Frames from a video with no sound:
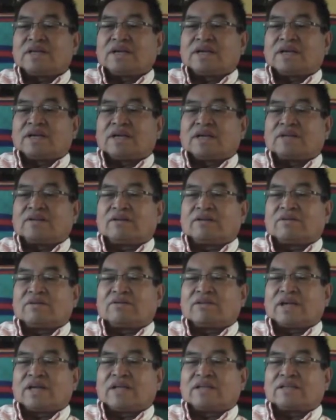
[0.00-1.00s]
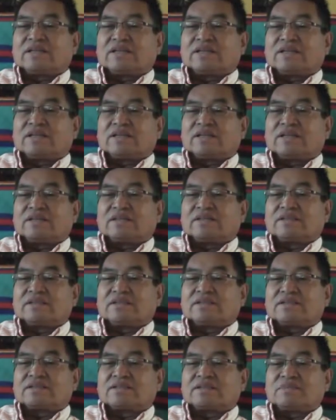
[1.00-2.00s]
And I know that
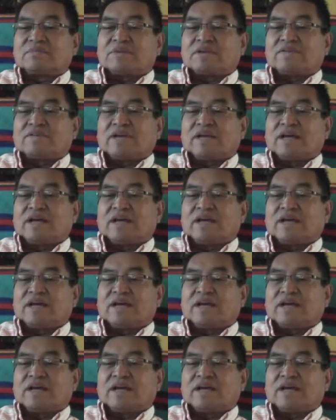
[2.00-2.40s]
some of